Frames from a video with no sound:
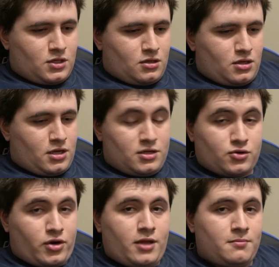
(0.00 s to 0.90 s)
it's
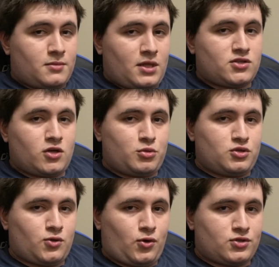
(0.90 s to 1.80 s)
great. It's open
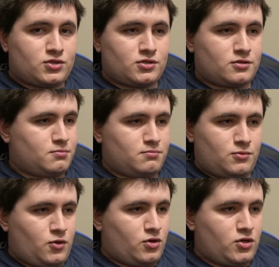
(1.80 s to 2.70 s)
source.
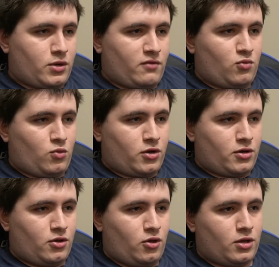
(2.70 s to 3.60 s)
You can do whatever you
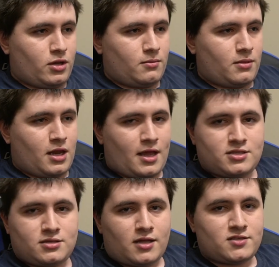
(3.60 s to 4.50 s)
want. It
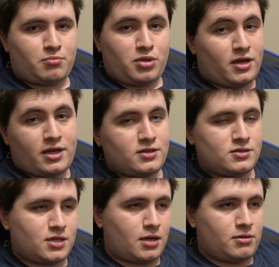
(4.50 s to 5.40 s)
has lots of
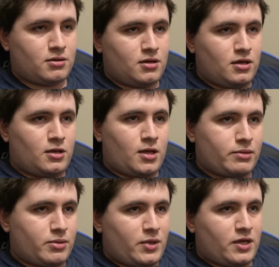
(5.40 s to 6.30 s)
plugins. I'm
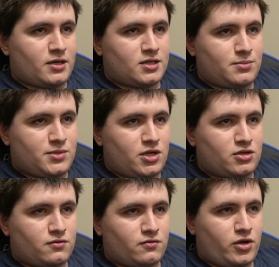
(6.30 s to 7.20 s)
a big
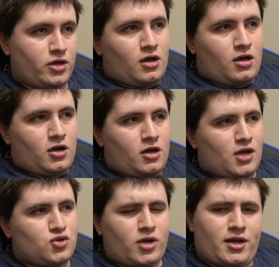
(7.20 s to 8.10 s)
customization freak. I
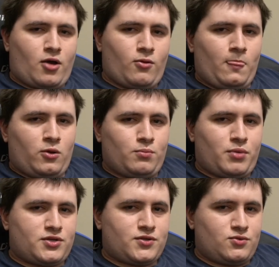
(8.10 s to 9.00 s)
tried out
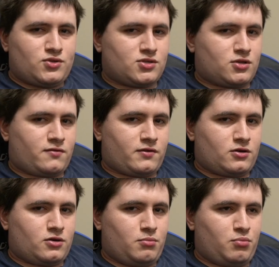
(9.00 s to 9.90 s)
Ubuntu
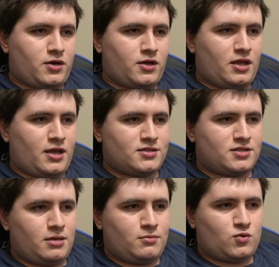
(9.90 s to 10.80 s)
Server, but it
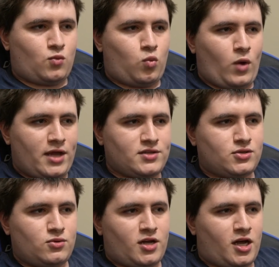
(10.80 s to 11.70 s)
seemed way
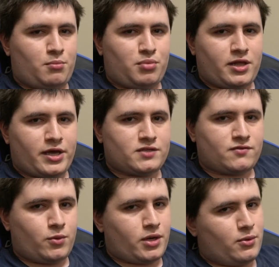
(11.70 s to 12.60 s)
too complex
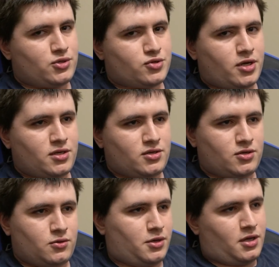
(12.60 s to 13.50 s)
for what I was trying to
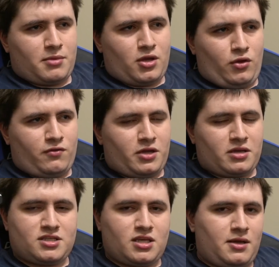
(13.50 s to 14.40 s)
do. Let me know if you'd like
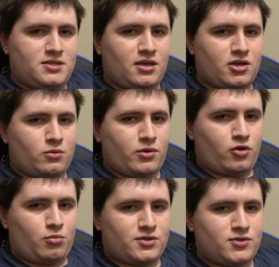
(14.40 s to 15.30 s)
to see me tinker with
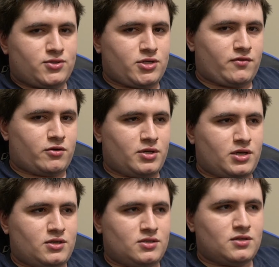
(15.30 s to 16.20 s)
Ubuntu Server,
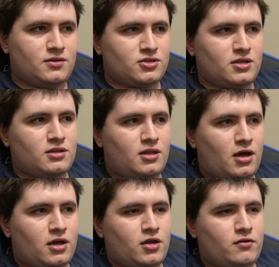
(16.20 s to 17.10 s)
because there's a
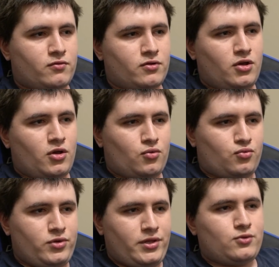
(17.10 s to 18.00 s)
lot of
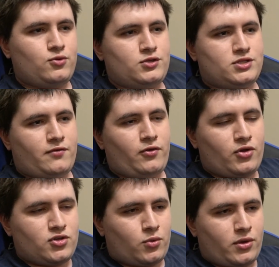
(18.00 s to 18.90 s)
really cool stuff you
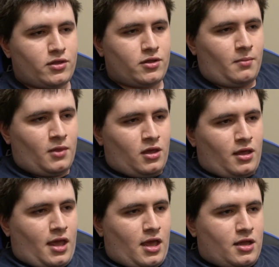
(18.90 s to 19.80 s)
can do with it.
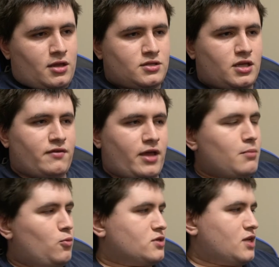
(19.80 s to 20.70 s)
And if I
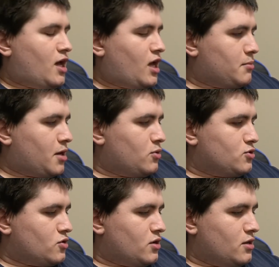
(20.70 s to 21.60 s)
had more time, I would
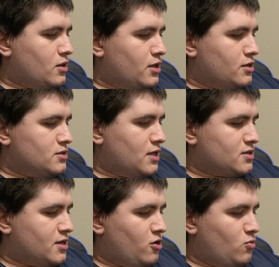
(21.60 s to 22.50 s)
try to like
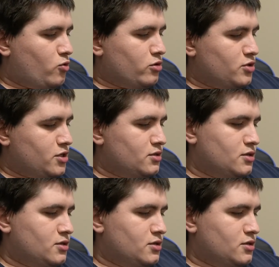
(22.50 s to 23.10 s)
test it out more, but